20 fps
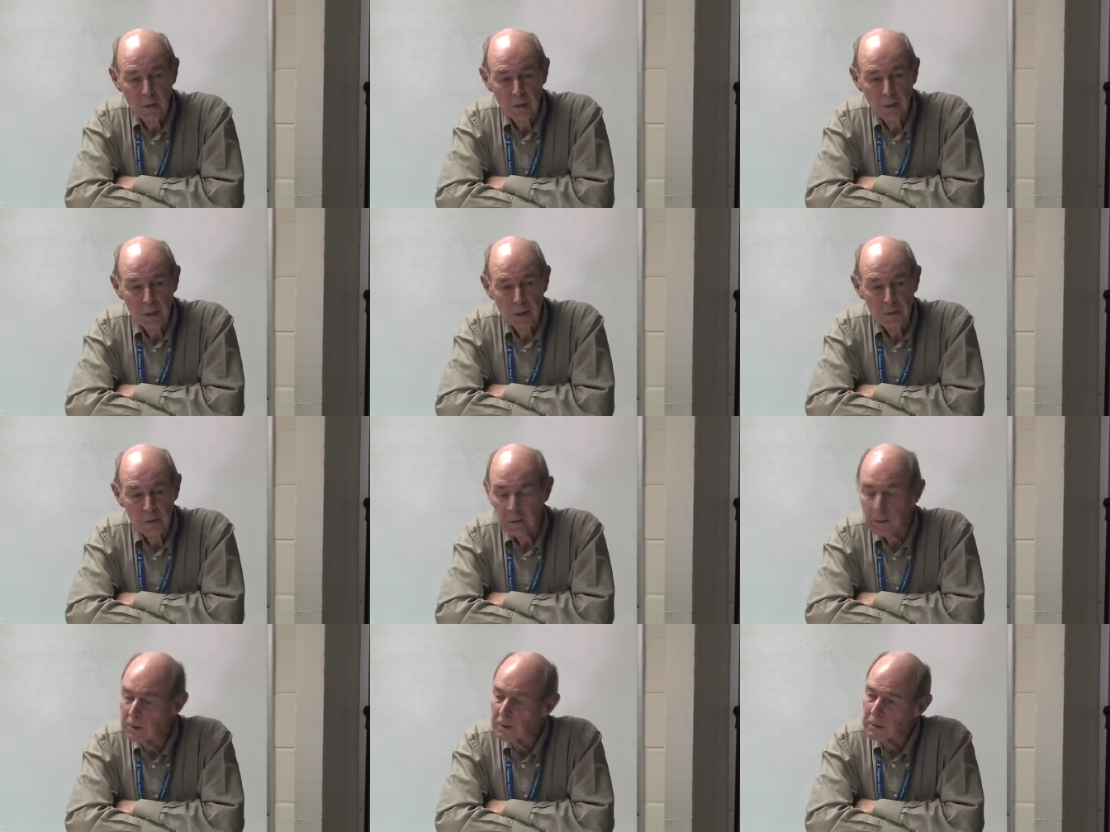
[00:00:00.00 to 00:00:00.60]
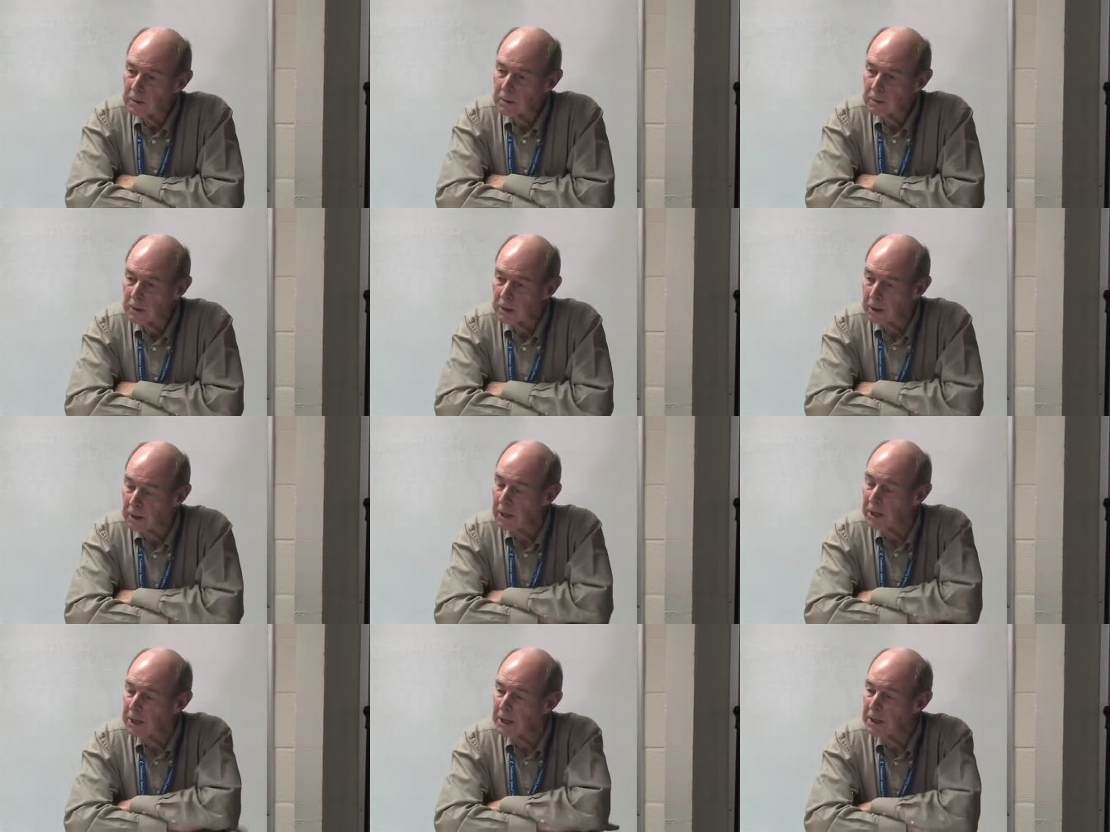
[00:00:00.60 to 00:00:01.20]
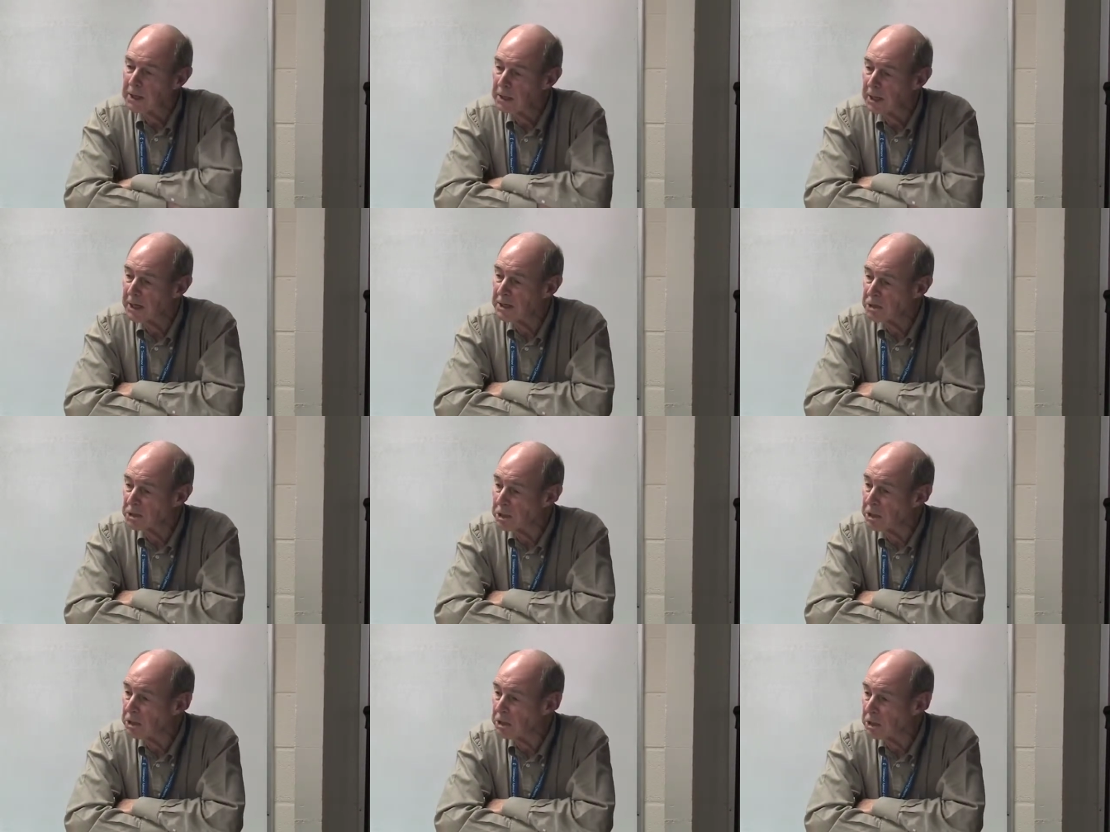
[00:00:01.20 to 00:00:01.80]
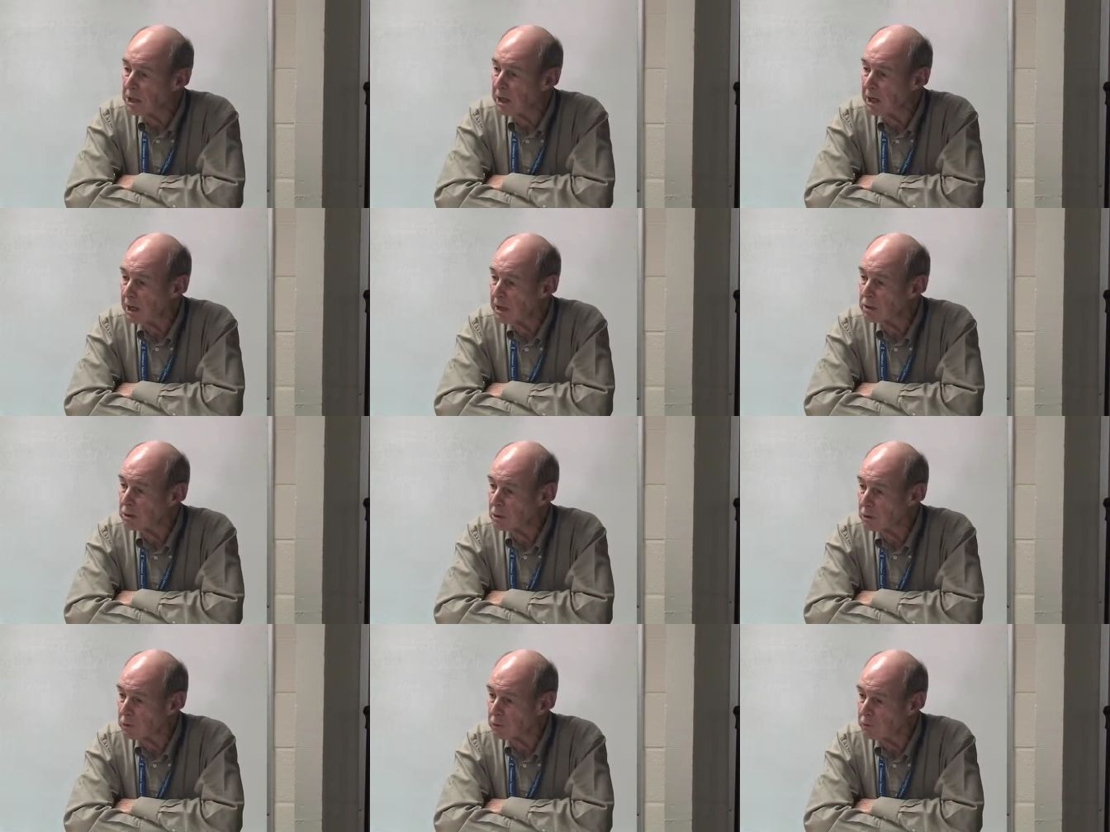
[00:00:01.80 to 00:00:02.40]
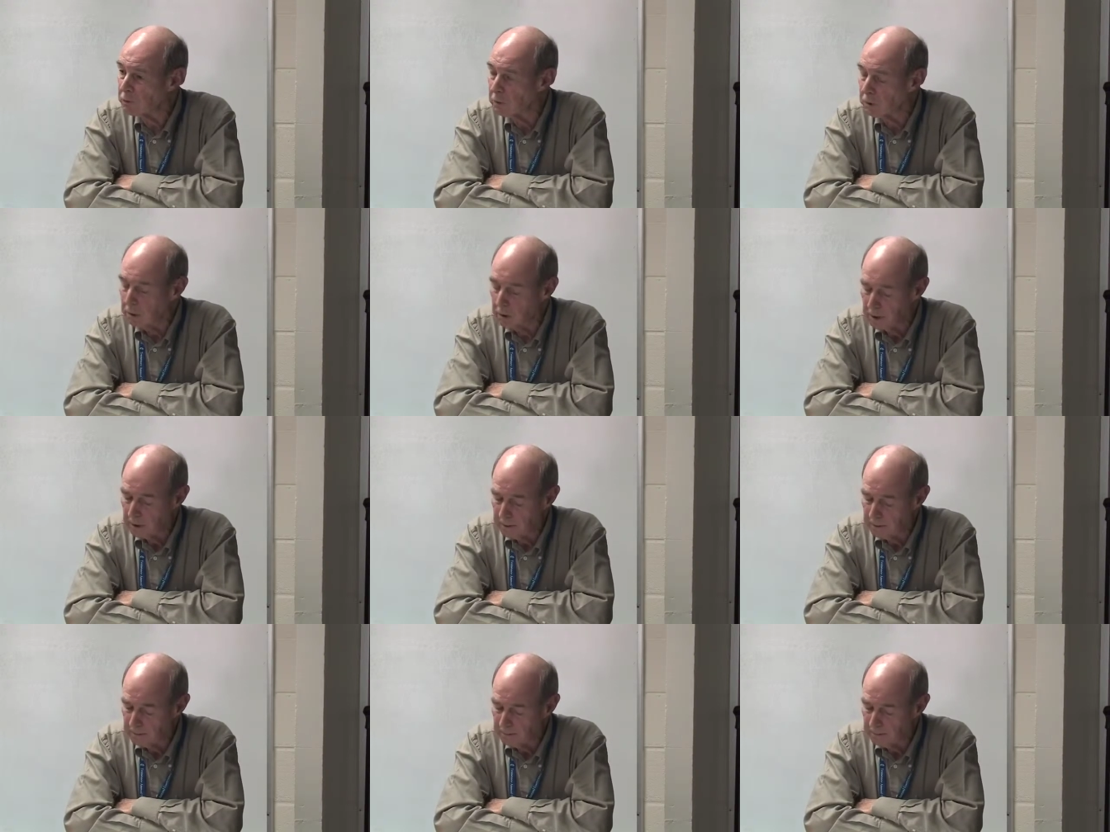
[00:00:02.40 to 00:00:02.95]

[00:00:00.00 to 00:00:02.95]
that there are any nice, easy answers for it.